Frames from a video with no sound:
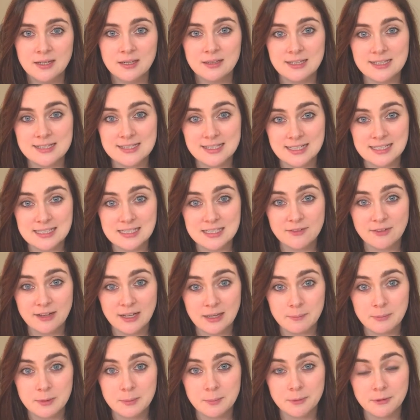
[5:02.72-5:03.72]
These skills have
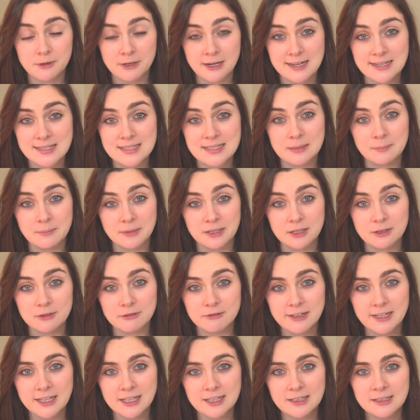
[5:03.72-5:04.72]
helped me progress in my
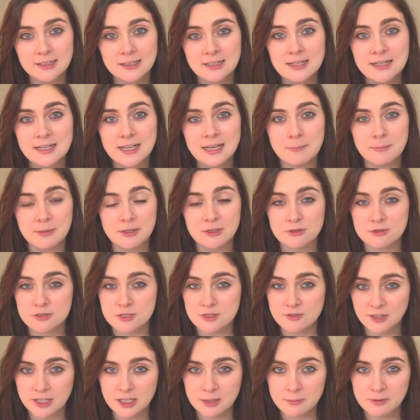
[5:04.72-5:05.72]
career and been
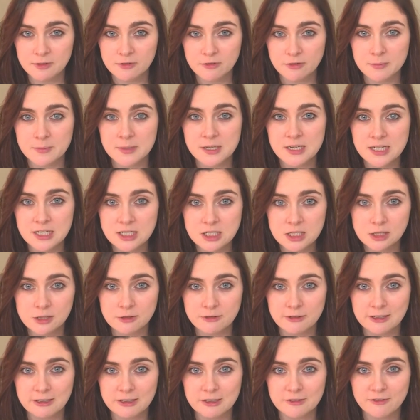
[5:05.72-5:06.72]
transferable from an initial
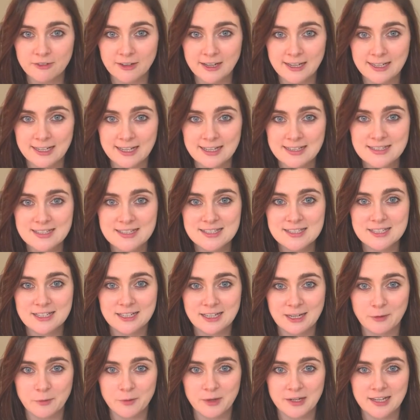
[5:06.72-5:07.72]
career in finance to
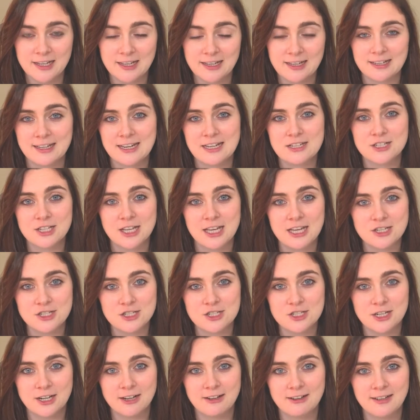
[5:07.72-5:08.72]
now working at an
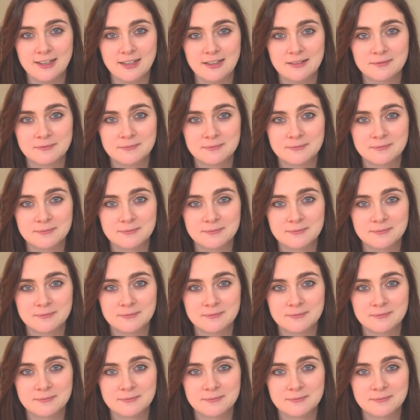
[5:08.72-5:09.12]
education charity.